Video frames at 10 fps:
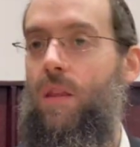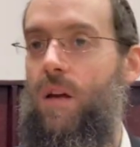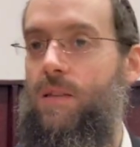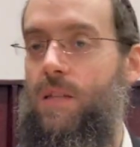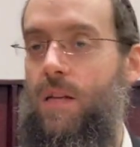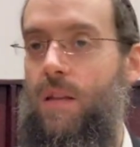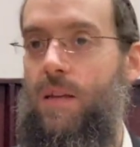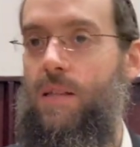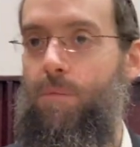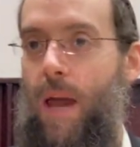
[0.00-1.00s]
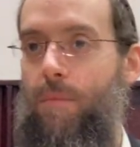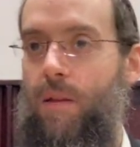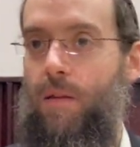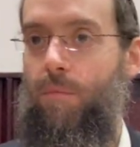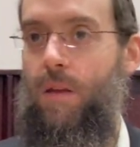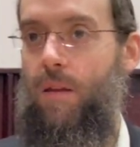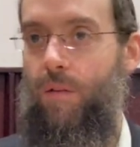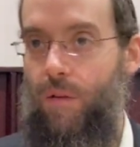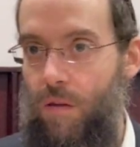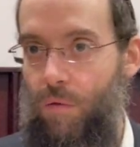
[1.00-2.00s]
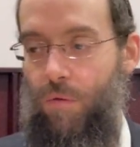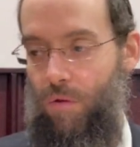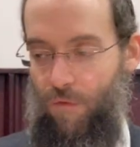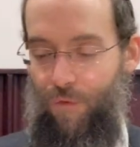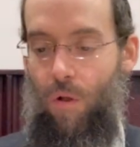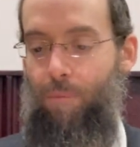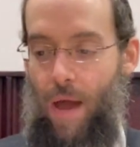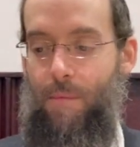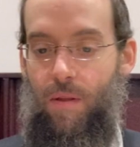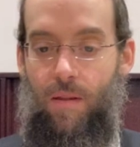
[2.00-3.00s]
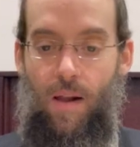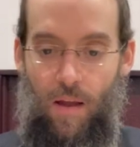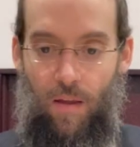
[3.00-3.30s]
to consider this payment to be the, the, the full payment,